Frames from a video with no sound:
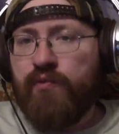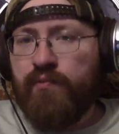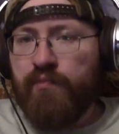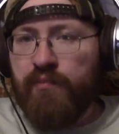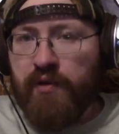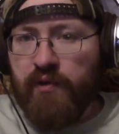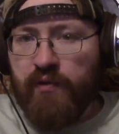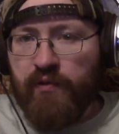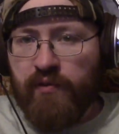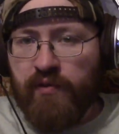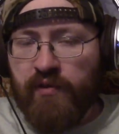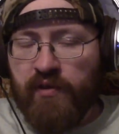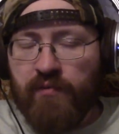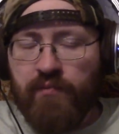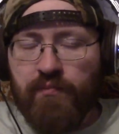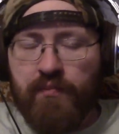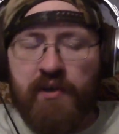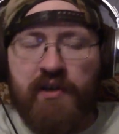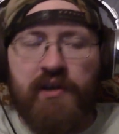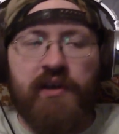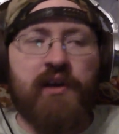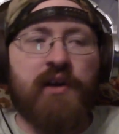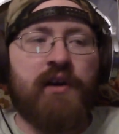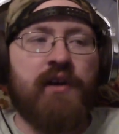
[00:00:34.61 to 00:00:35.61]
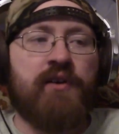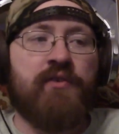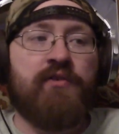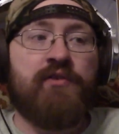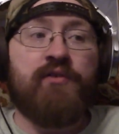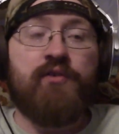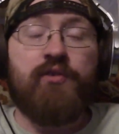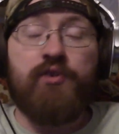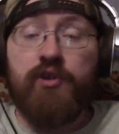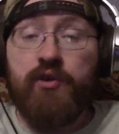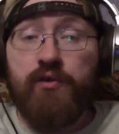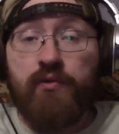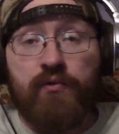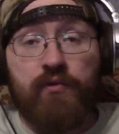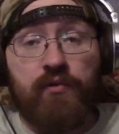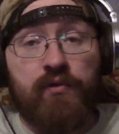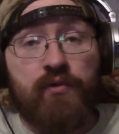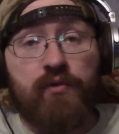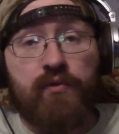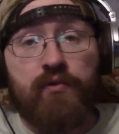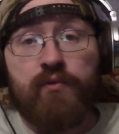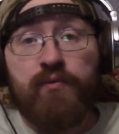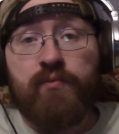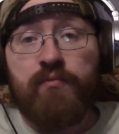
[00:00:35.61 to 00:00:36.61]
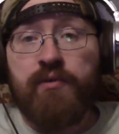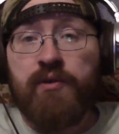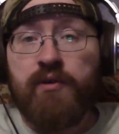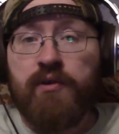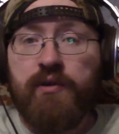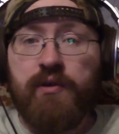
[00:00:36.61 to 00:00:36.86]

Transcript: music because YouTube,